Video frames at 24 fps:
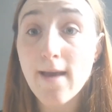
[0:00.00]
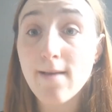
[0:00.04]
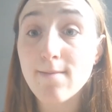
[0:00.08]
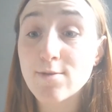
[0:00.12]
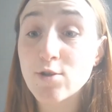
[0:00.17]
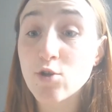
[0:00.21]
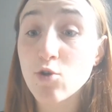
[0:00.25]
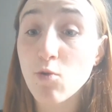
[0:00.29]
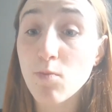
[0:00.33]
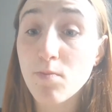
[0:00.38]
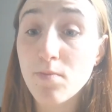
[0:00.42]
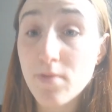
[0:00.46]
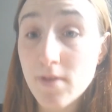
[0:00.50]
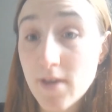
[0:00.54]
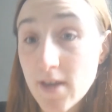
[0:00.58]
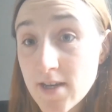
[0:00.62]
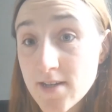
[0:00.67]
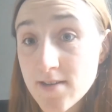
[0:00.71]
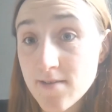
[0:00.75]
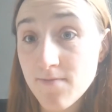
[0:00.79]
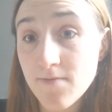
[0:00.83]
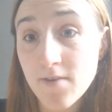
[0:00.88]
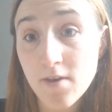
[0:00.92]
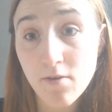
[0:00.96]
So
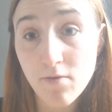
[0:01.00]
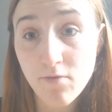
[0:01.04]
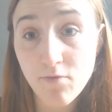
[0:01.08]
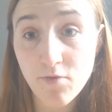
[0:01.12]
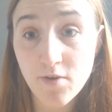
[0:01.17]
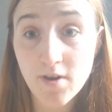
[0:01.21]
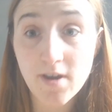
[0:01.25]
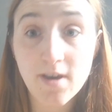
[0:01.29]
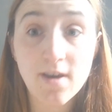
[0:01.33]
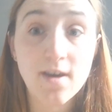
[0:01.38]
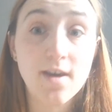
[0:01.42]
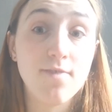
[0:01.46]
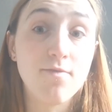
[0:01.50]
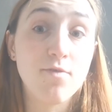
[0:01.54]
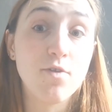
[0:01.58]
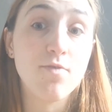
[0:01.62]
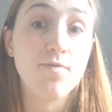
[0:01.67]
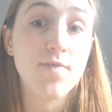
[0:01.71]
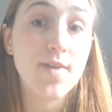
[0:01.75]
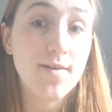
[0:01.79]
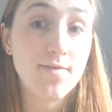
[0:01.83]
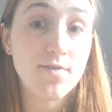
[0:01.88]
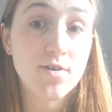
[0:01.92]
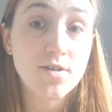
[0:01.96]
please feel free, if you've
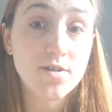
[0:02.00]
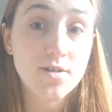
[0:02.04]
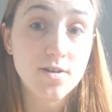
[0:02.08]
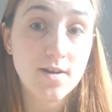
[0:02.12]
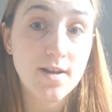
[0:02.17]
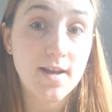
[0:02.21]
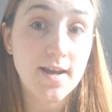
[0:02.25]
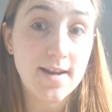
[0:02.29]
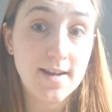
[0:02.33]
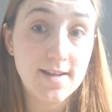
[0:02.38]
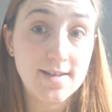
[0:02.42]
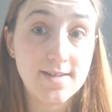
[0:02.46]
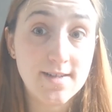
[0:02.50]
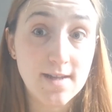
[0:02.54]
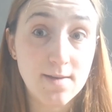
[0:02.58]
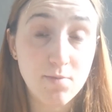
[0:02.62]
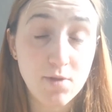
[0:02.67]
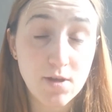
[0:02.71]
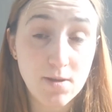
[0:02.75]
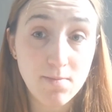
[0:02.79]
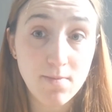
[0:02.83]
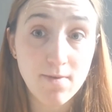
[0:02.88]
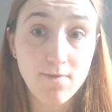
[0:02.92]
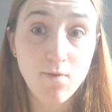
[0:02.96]
never done any
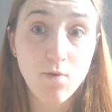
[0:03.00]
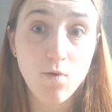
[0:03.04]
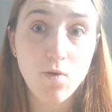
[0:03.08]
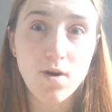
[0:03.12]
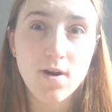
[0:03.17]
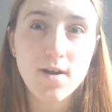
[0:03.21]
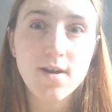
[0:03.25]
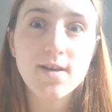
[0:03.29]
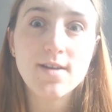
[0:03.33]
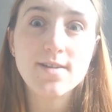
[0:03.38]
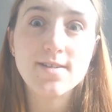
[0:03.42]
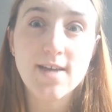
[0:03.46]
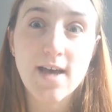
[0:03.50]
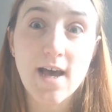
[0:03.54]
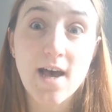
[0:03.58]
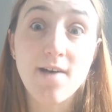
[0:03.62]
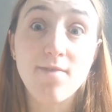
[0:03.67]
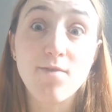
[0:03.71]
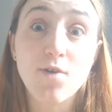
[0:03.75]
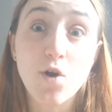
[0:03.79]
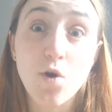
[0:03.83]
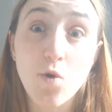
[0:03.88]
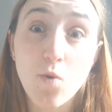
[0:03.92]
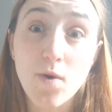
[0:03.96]
stippling before, to
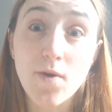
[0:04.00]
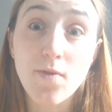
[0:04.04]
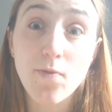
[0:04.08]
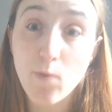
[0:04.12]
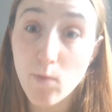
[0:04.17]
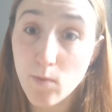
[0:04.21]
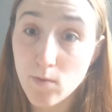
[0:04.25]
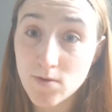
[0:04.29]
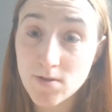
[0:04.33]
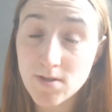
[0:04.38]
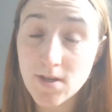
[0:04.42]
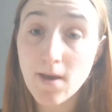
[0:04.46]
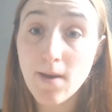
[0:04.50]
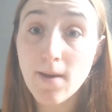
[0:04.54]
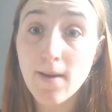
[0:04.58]
have a go at those.